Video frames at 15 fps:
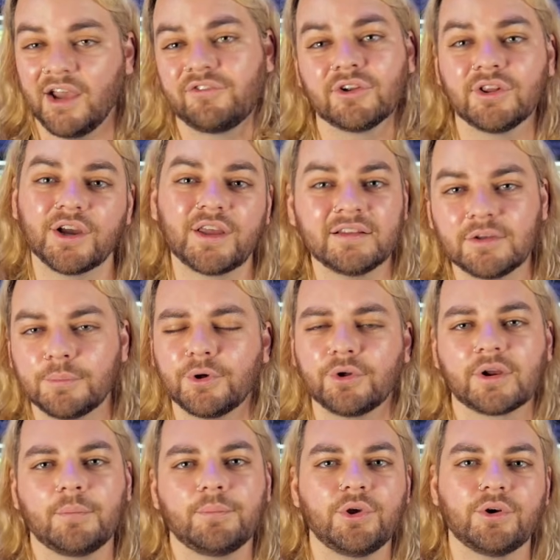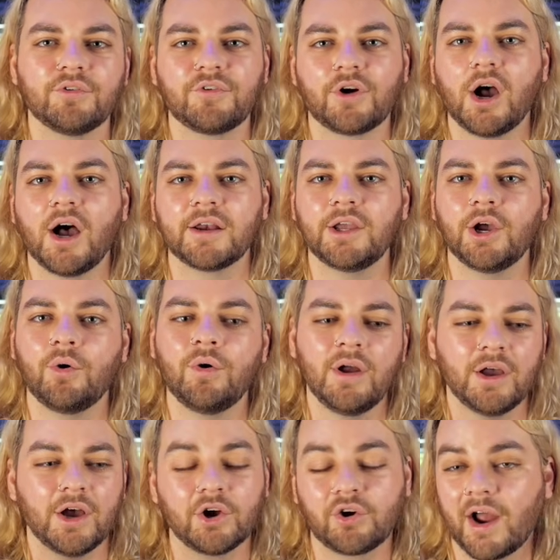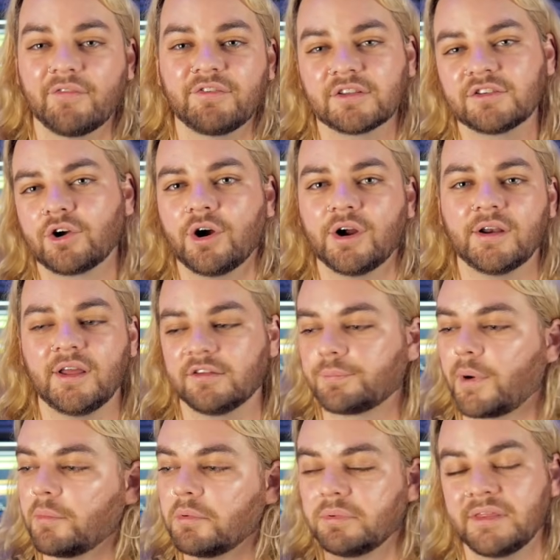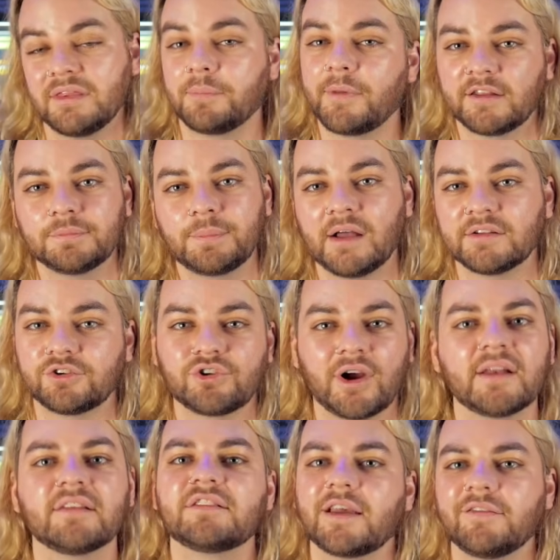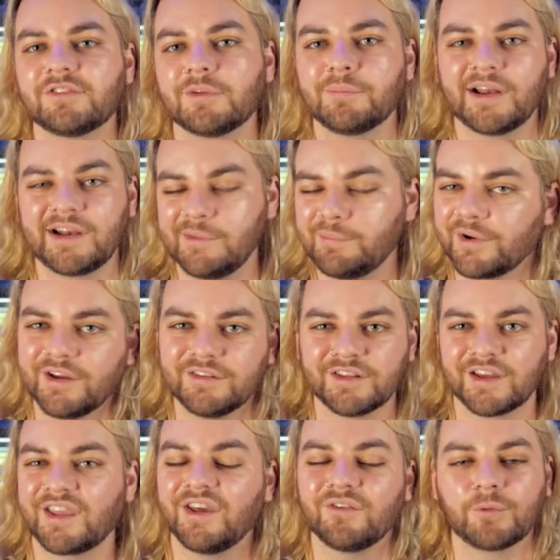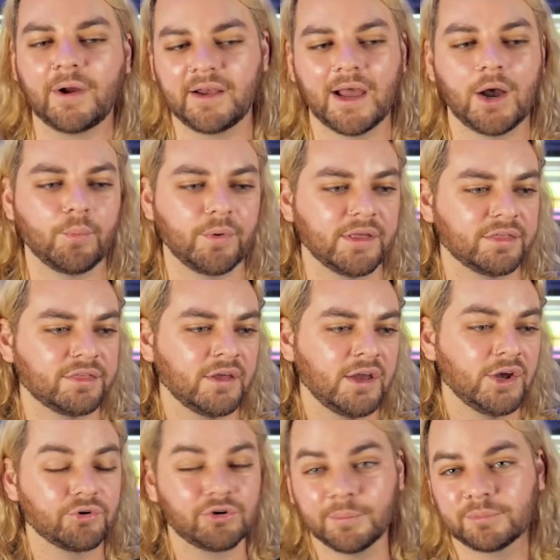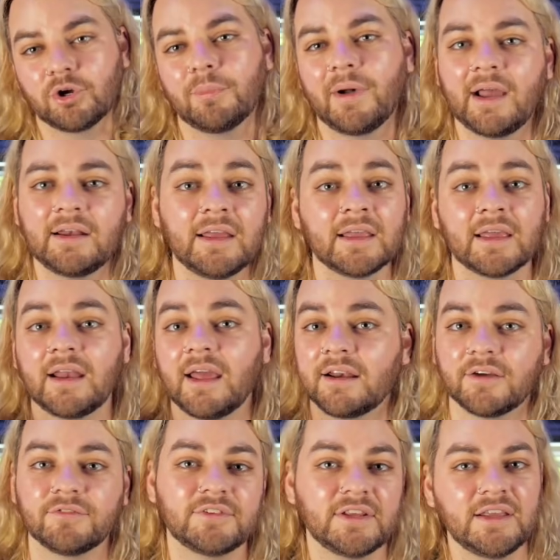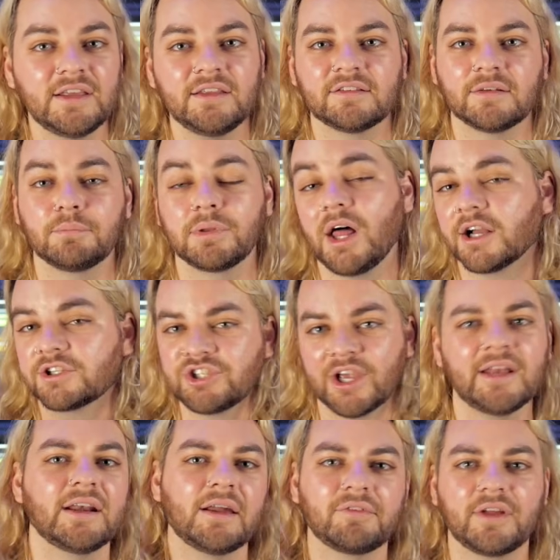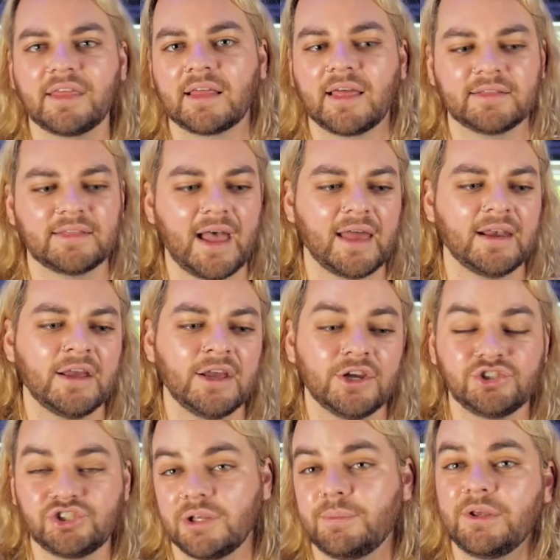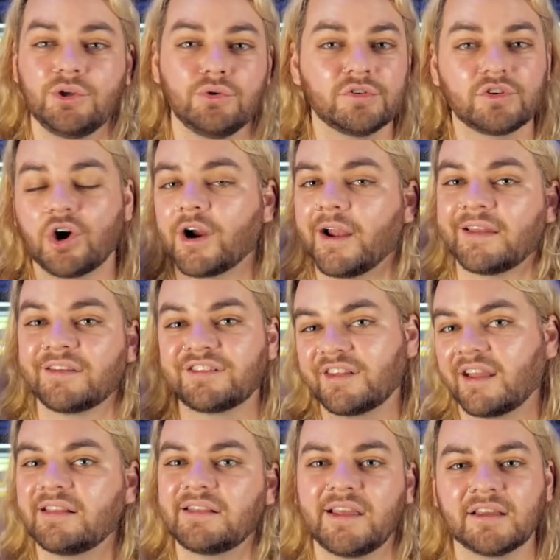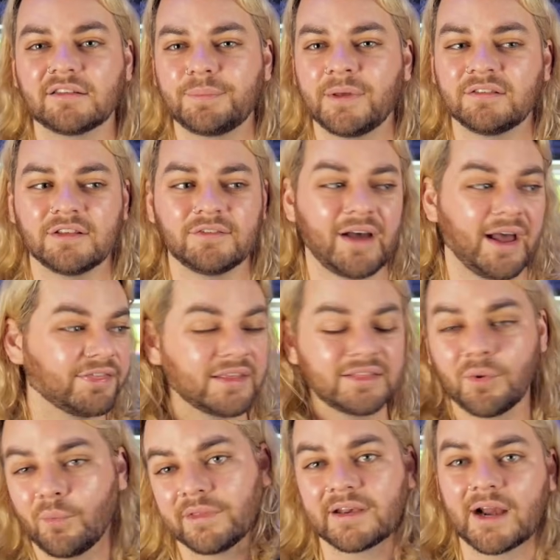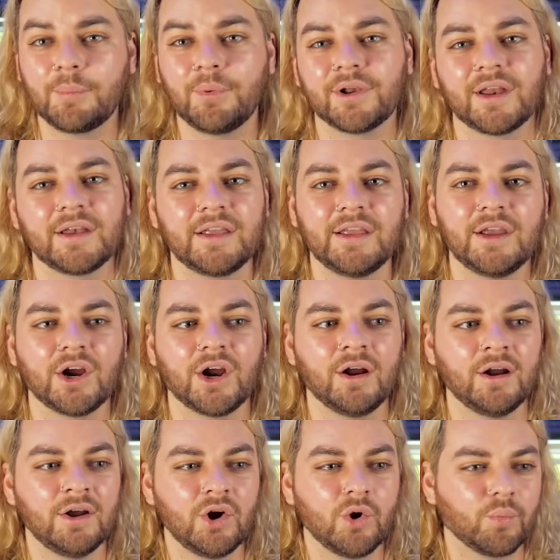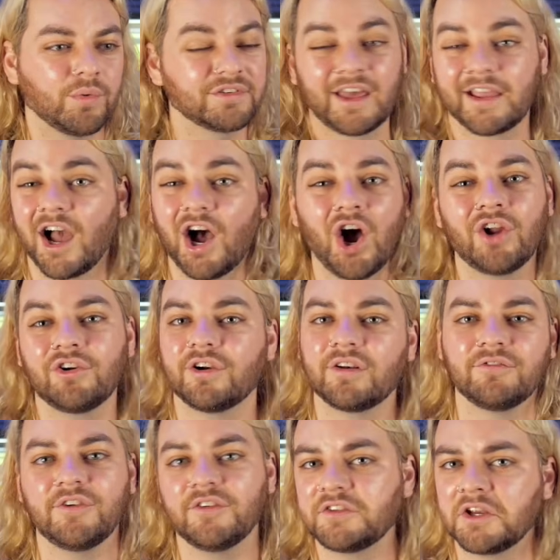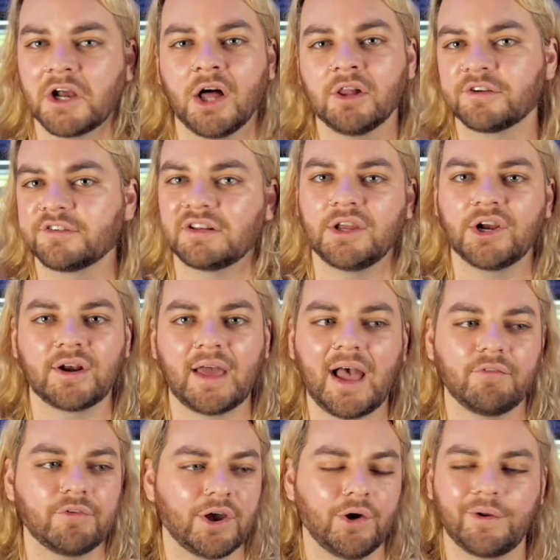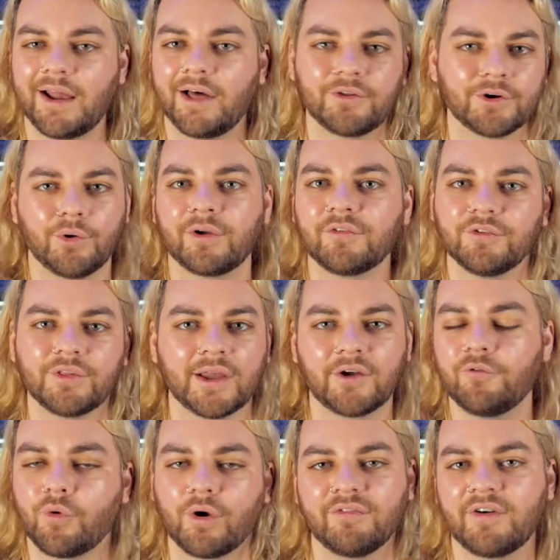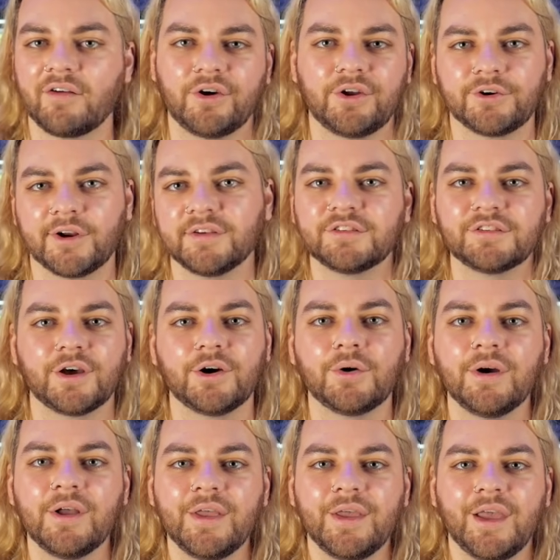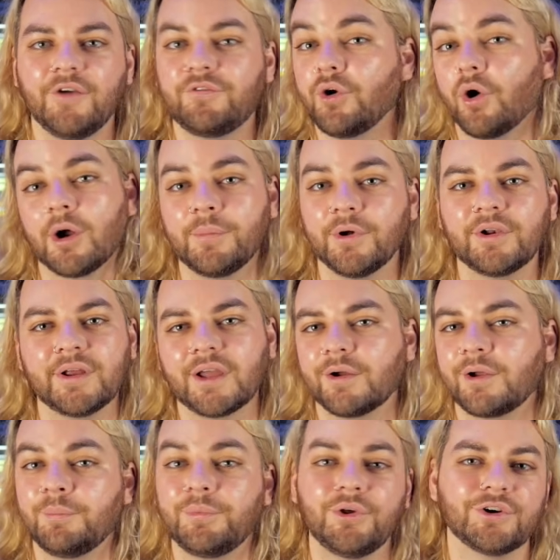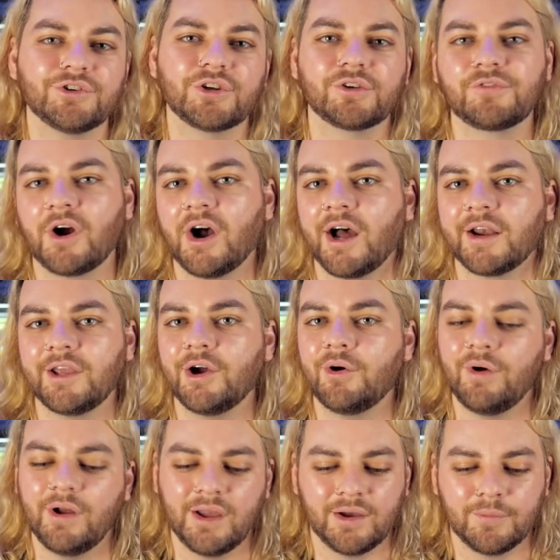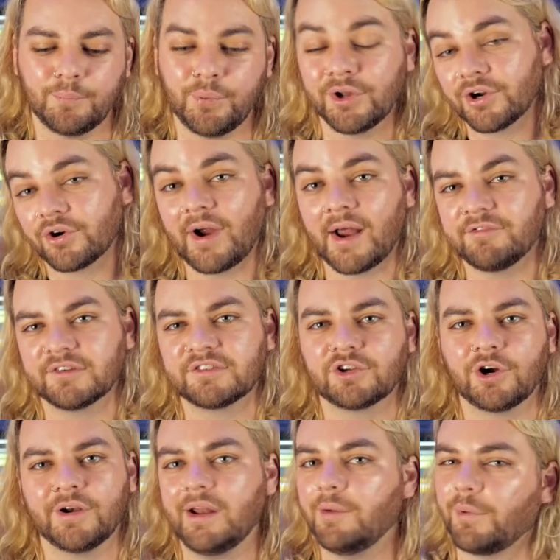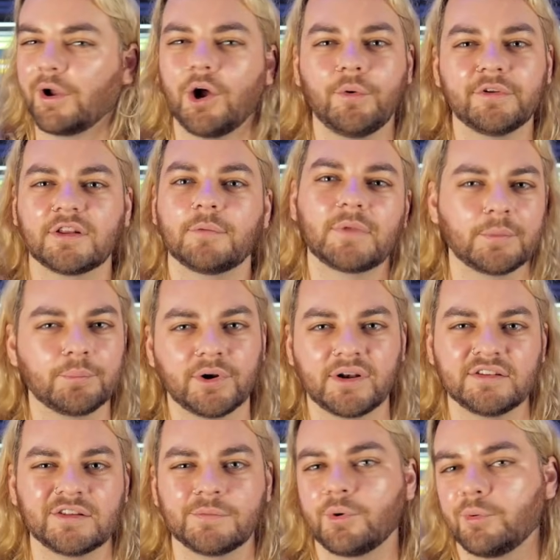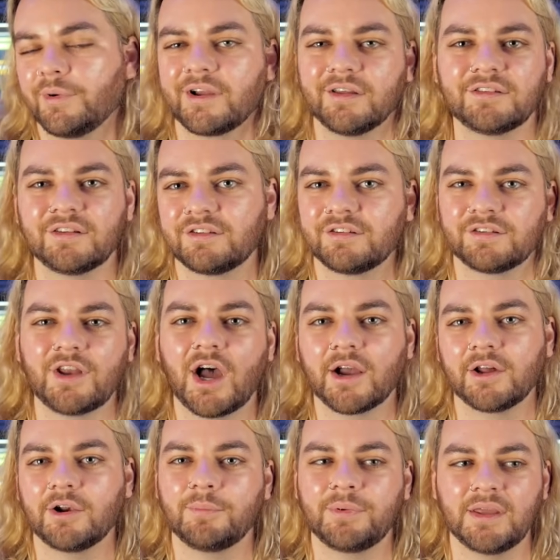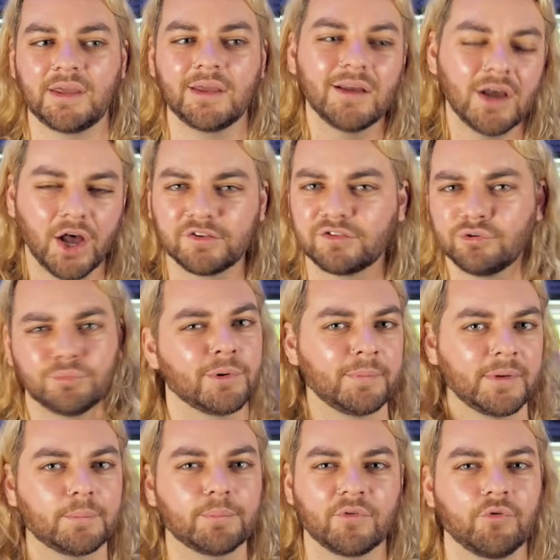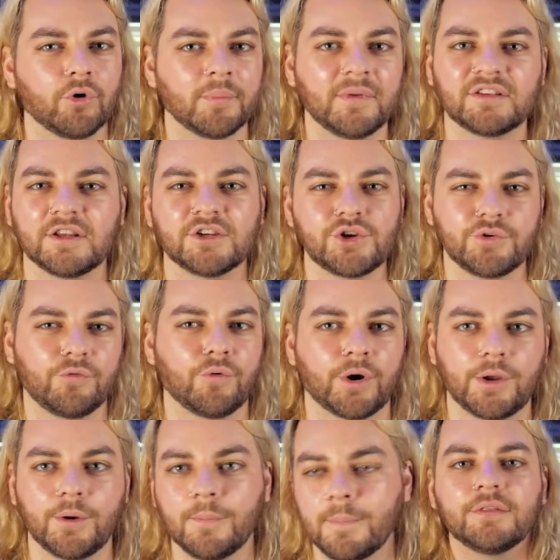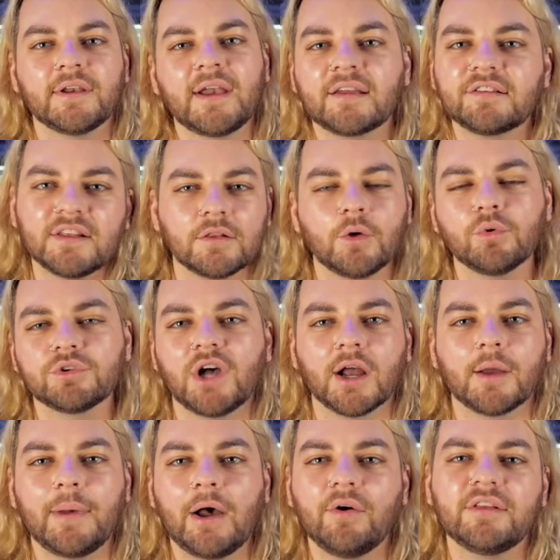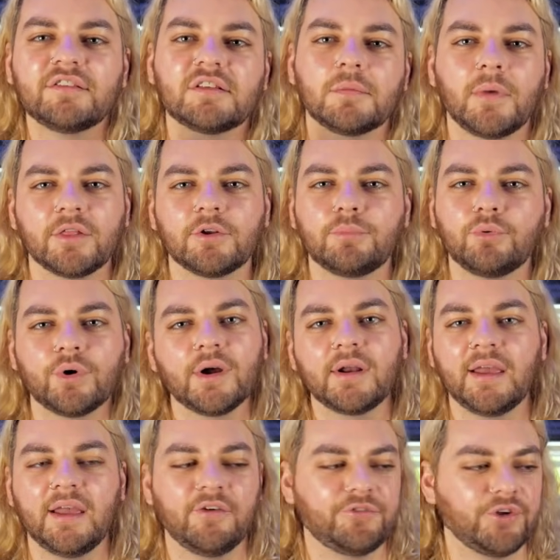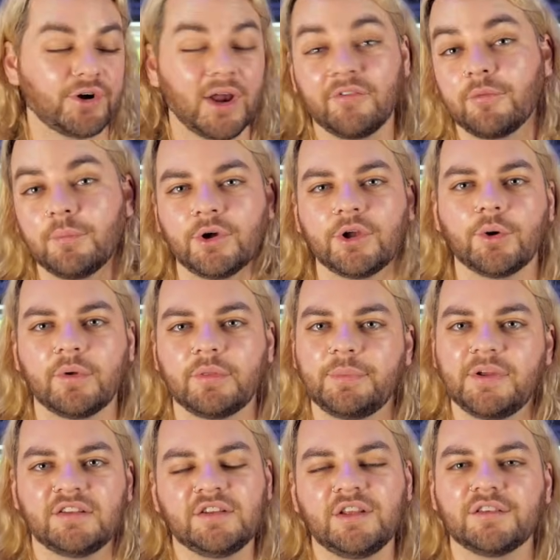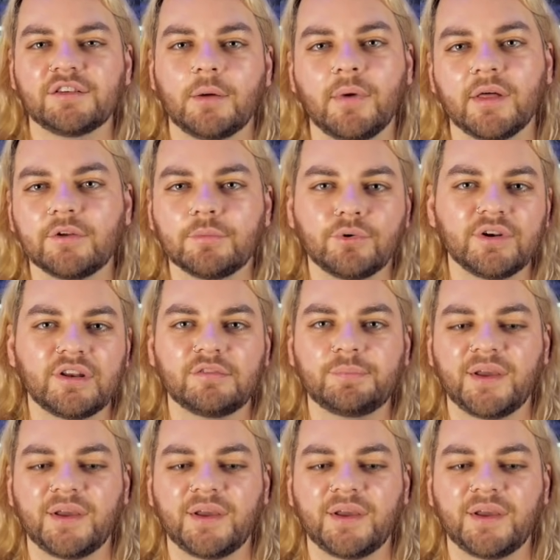if you're looking to build a computer for audio, a graphics card is probably the best spot to try to save some money because again, right now with crypto mining and NFTs and blockchain and everything like that, GPUs are insanely expensive. I think the one that I put in here was like $150 a year and a half ago and now they're going for like four or 500. So if you are building a computer just for audio, put a graphics card in, but go with something pretty simple because this is not gonna be a super big performance issue for you. The next thing that we'll talk about is the motherboard. If you're not familiar with PCs, a motherboard is